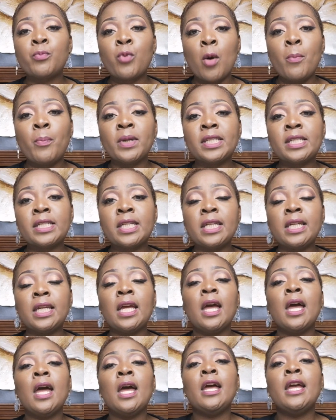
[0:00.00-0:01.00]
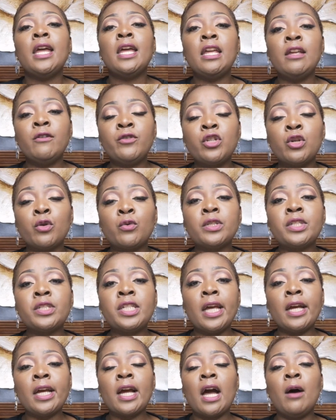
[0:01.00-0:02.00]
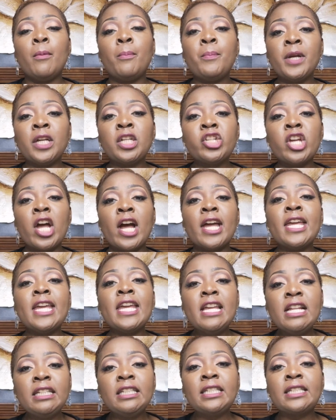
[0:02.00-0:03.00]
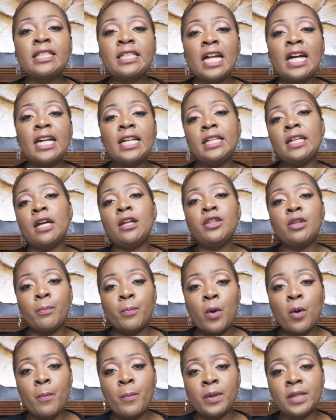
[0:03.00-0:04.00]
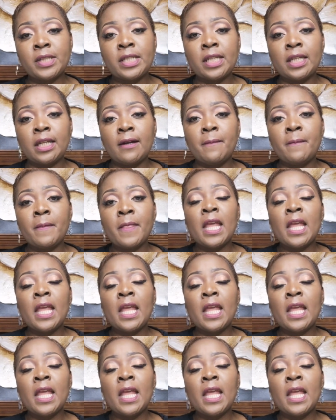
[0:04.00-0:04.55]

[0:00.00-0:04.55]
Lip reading: property, if she could take a picture inside the property.